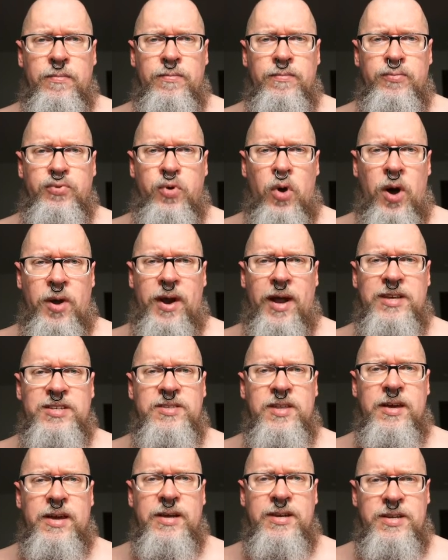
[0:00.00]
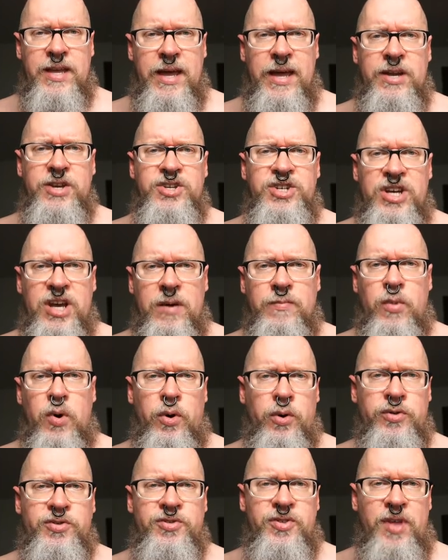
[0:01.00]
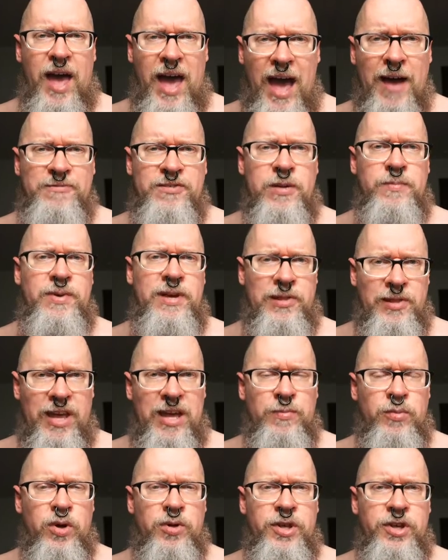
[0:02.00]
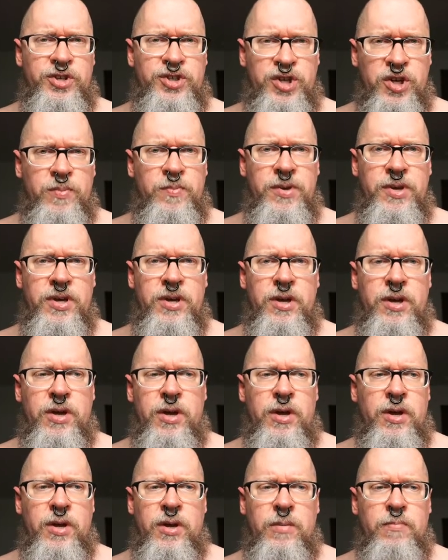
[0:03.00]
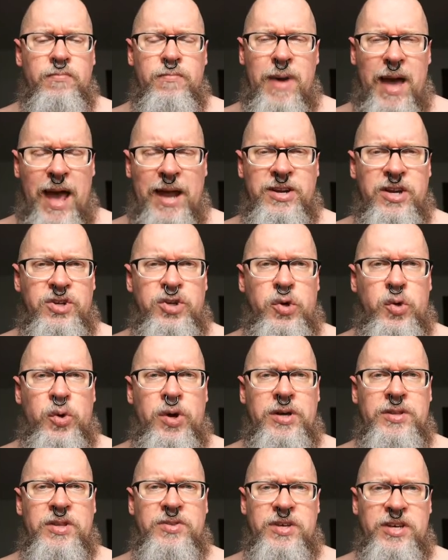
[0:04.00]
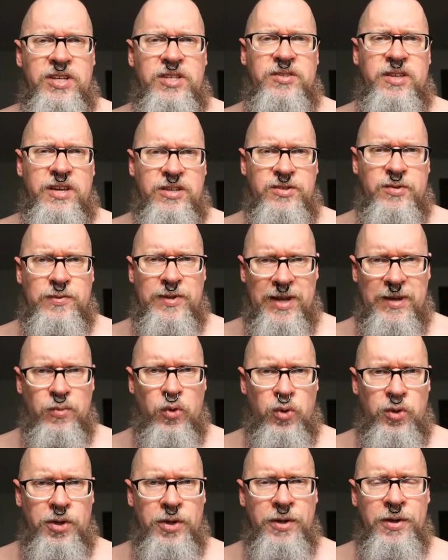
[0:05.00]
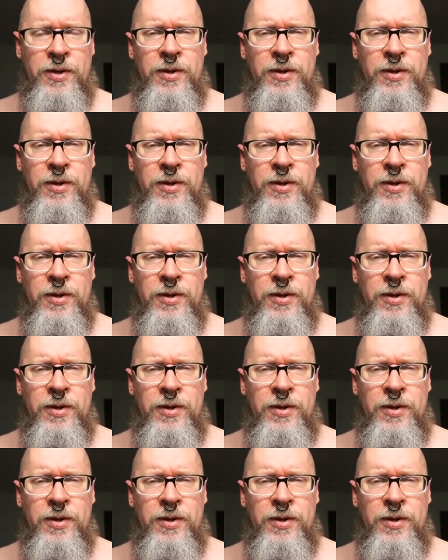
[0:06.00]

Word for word: products that contain GMOs have to be labeled. It should be mandatory that these things are labeled.